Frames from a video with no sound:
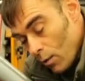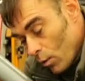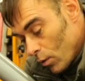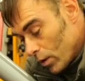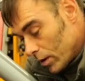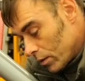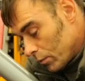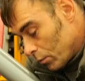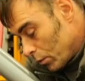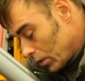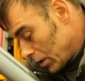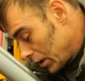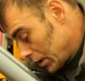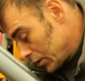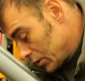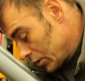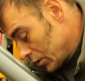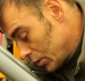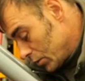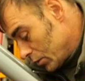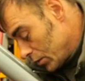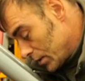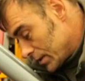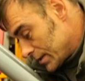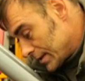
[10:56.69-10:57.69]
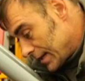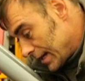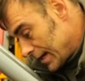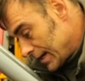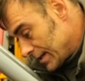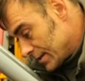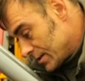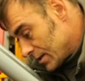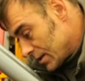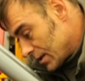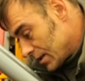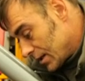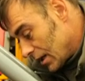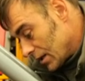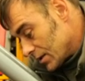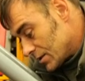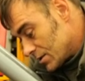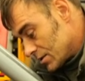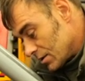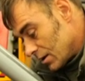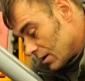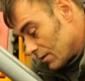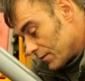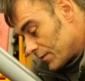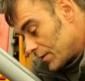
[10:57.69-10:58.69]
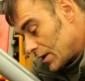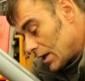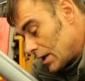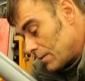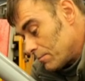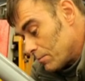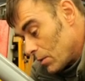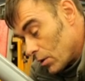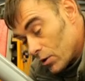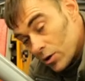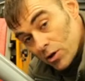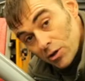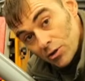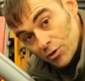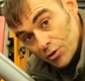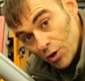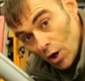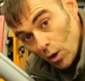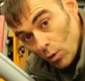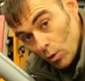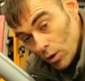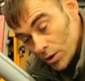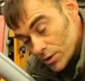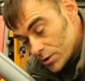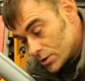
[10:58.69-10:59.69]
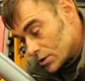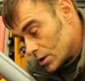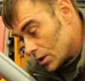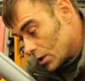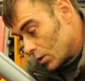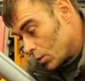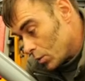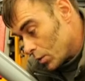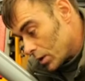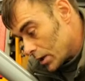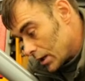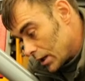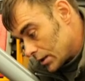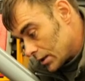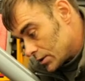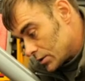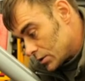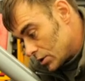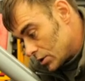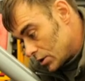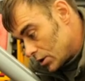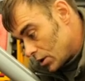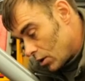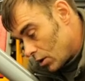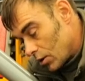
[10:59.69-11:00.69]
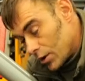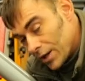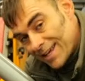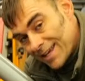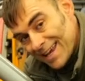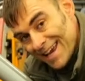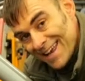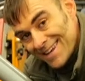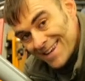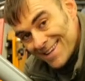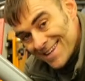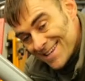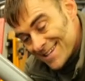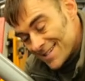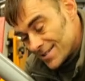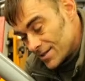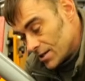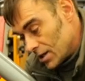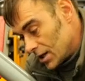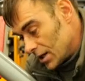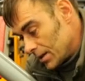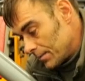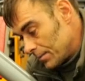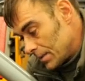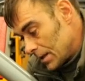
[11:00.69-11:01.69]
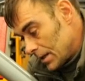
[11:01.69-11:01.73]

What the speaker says: what I want to do is get into the guts of the motor controller. So we're going to turn it on again this time,